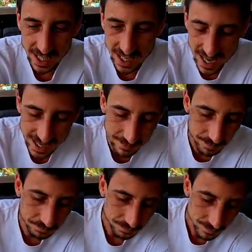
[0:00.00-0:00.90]
ticket eight
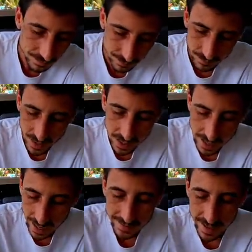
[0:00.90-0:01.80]

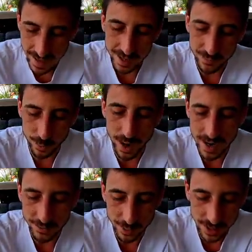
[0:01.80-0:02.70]
and then for
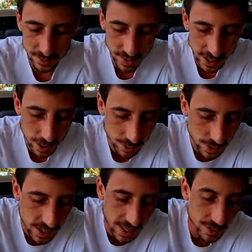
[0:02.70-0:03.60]
right after this video
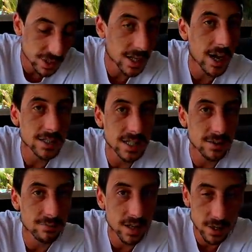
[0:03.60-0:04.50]
you got the stocks
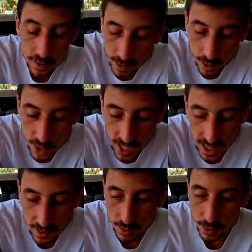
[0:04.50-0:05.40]
life video to go
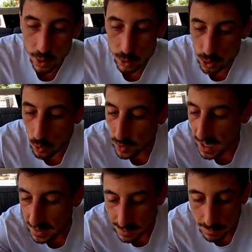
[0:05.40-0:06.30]
check out on the
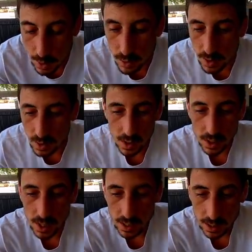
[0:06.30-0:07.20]
dogecoin hitting the moon
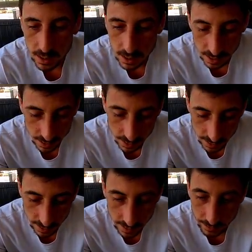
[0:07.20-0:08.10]

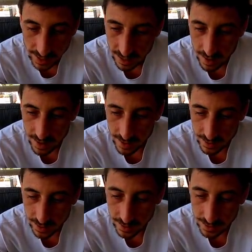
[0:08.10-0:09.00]

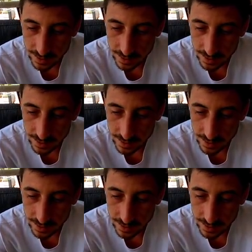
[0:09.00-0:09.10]
because